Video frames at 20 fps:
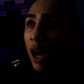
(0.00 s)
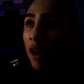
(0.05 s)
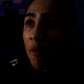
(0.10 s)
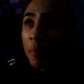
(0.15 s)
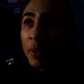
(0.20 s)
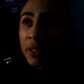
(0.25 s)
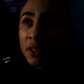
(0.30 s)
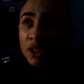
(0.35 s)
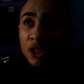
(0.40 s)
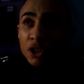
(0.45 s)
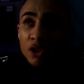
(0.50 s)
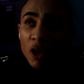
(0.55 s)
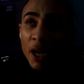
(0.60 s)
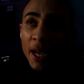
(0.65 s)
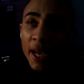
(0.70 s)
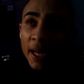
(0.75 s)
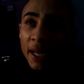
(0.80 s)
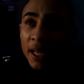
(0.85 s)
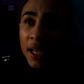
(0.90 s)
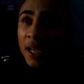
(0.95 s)
I've been to
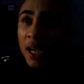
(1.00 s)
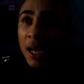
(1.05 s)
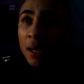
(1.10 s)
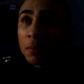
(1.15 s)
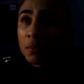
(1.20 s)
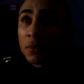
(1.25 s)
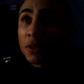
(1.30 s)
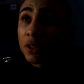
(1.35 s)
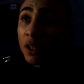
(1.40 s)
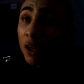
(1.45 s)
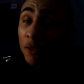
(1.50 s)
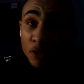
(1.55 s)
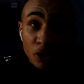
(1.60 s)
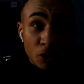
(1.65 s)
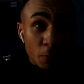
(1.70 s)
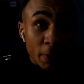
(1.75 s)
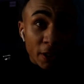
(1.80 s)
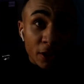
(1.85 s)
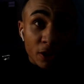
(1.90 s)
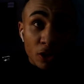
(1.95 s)
training camps, I've
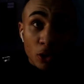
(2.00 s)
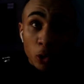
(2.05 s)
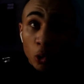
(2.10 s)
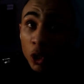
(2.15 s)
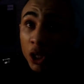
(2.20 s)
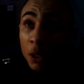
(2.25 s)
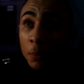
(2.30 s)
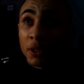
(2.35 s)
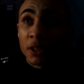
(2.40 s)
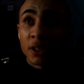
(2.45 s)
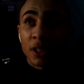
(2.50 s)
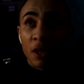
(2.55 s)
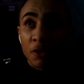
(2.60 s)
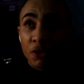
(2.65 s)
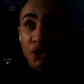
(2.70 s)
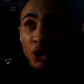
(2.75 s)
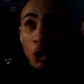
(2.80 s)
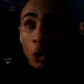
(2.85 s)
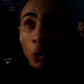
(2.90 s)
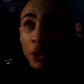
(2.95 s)
just been to tournaments, and
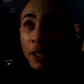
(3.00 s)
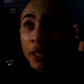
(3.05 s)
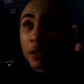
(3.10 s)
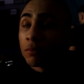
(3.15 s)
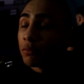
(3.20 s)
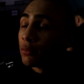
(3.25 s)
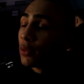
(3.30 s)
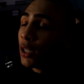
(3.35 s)
I've showed it.